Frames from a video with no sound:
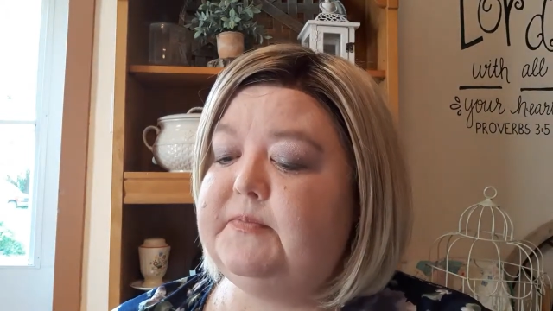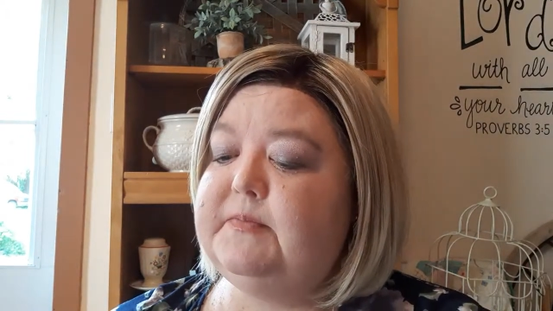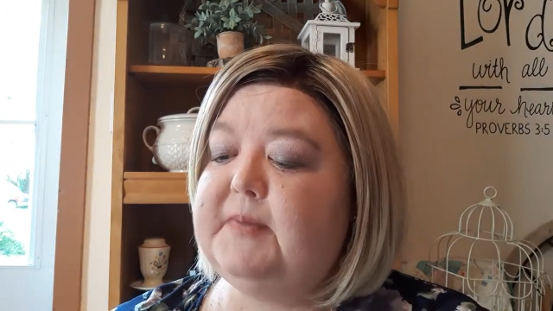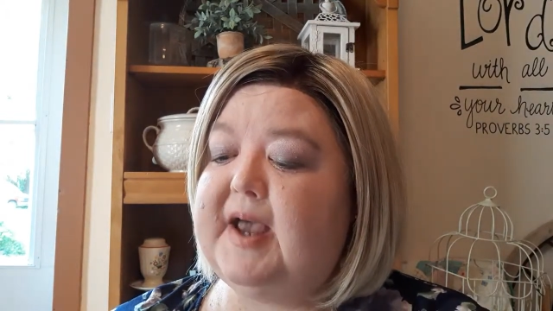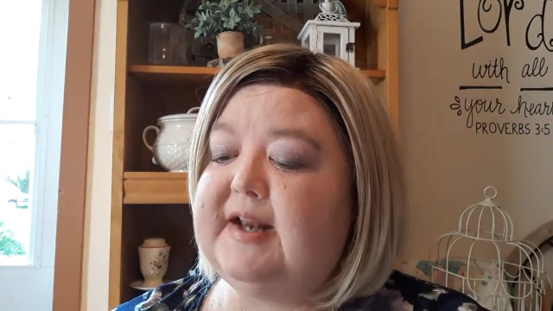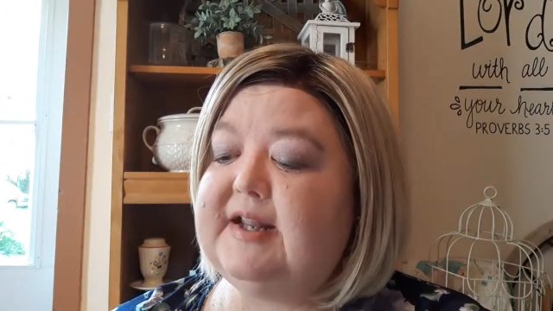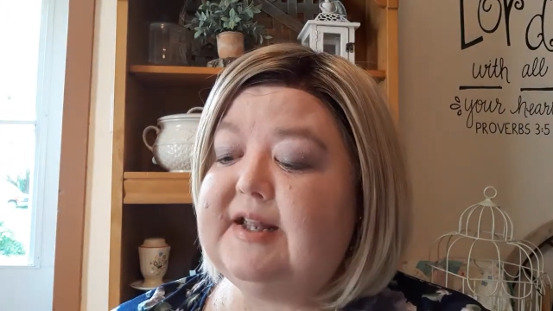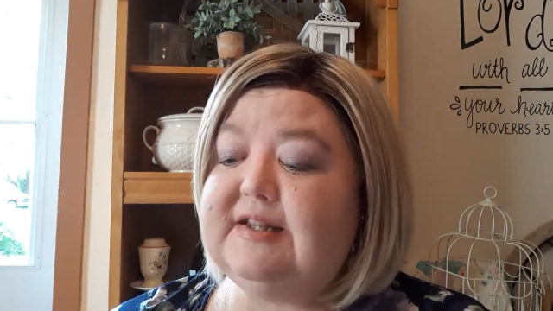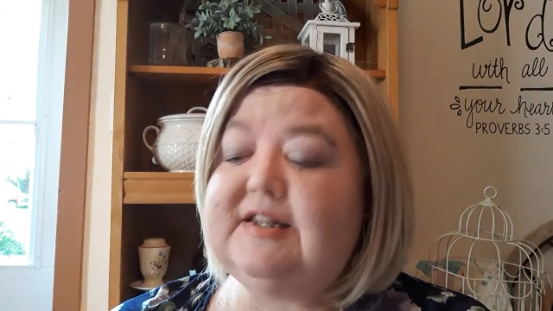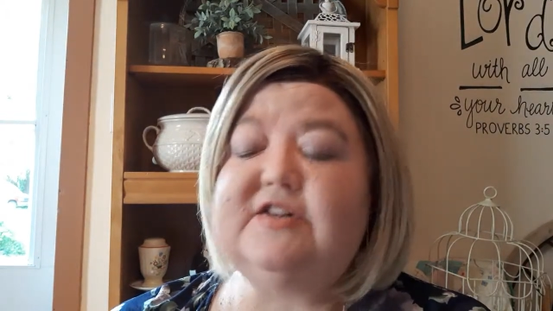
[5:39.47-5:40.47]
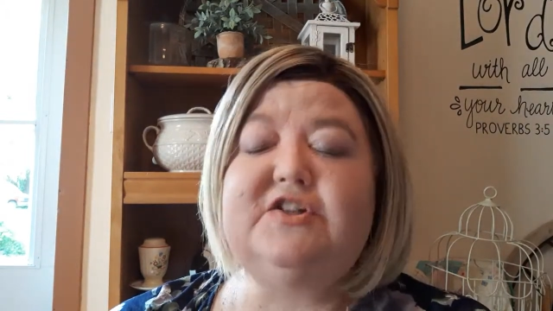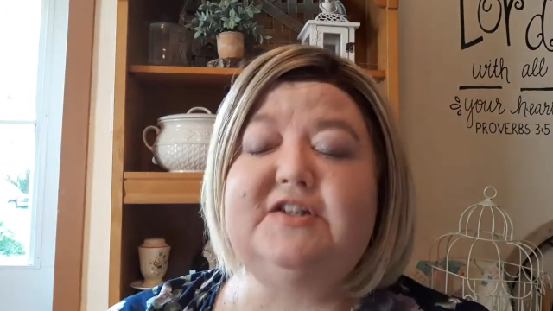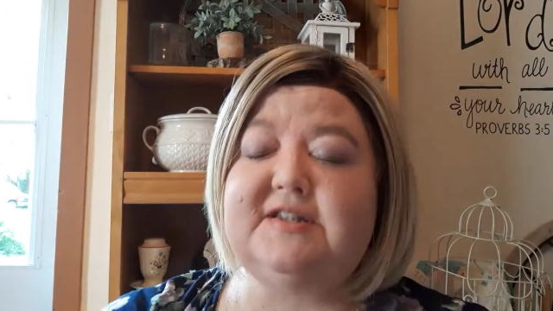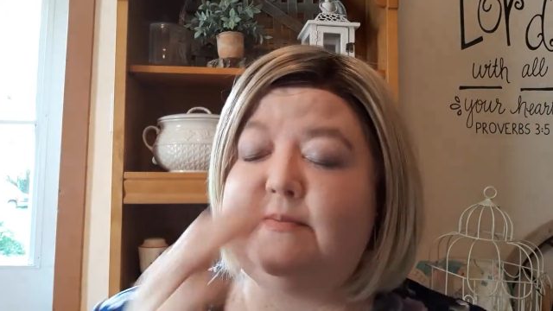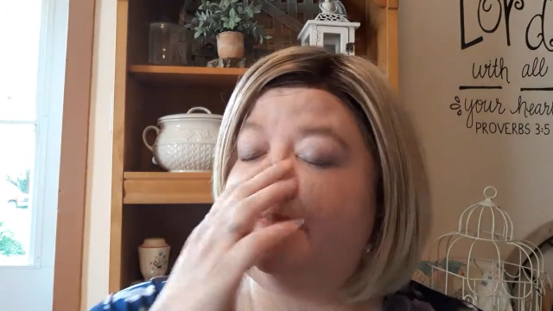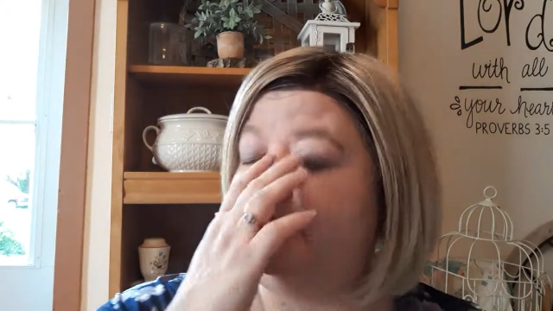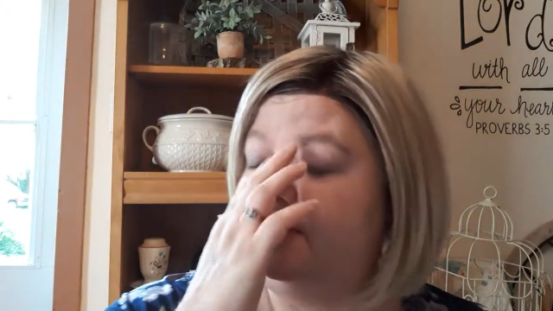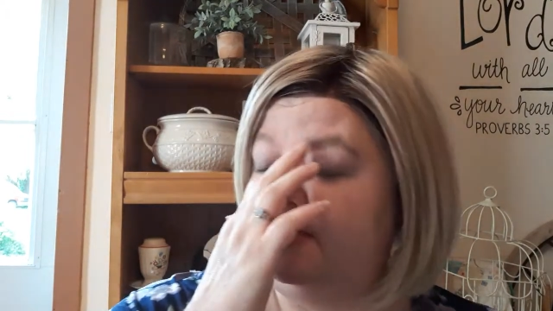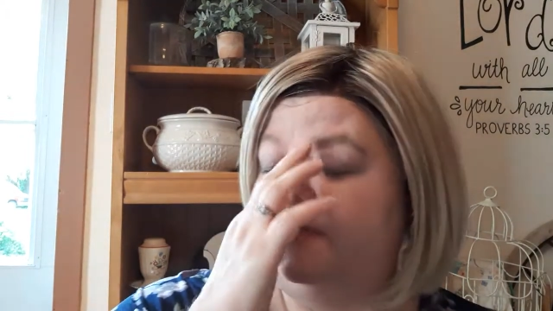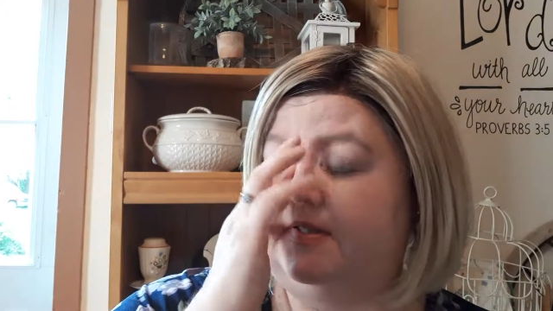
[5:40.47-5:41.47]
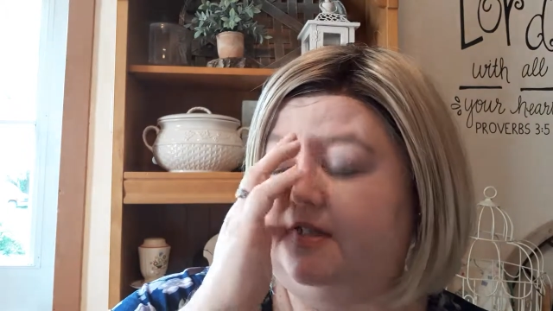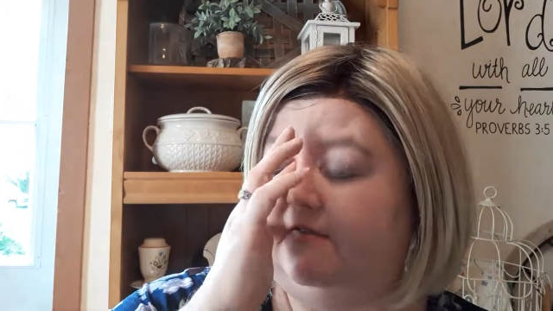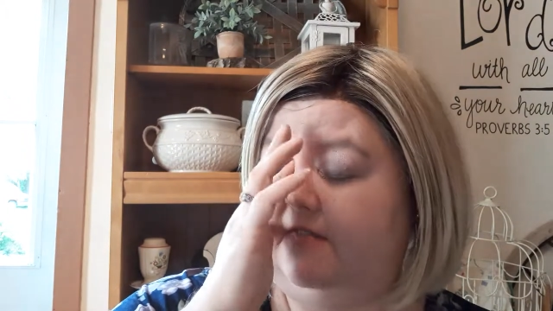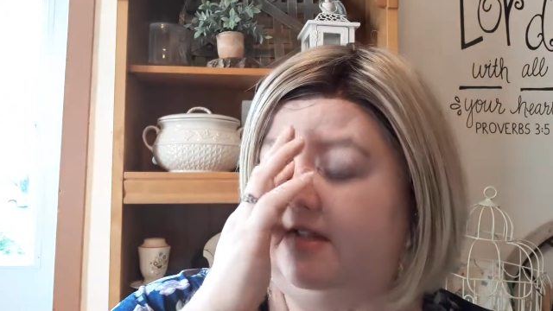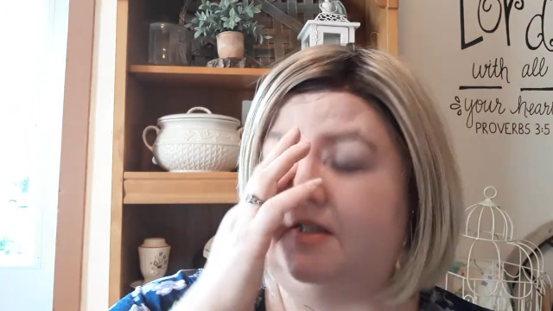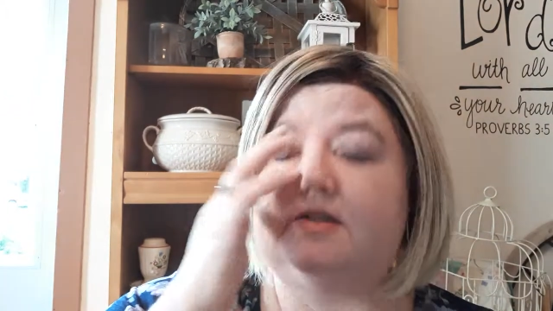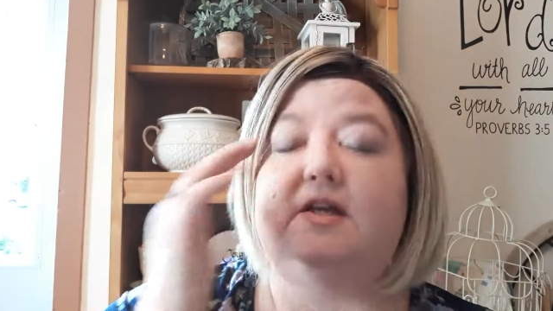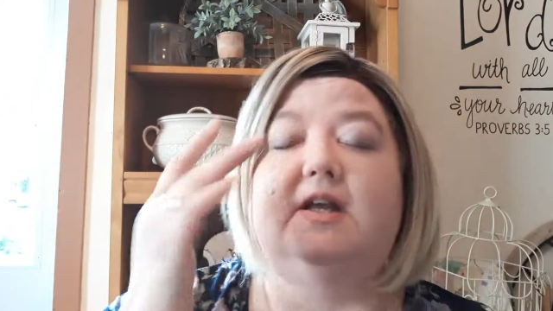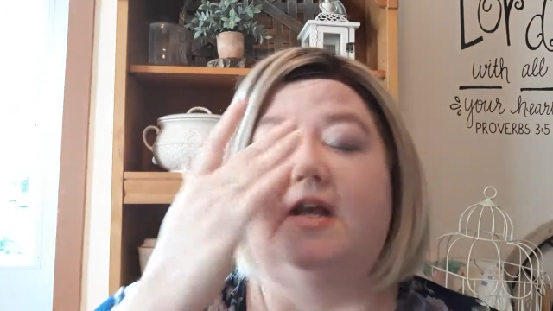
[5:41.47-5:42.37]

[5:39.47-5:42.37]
but there's just some some stuff that's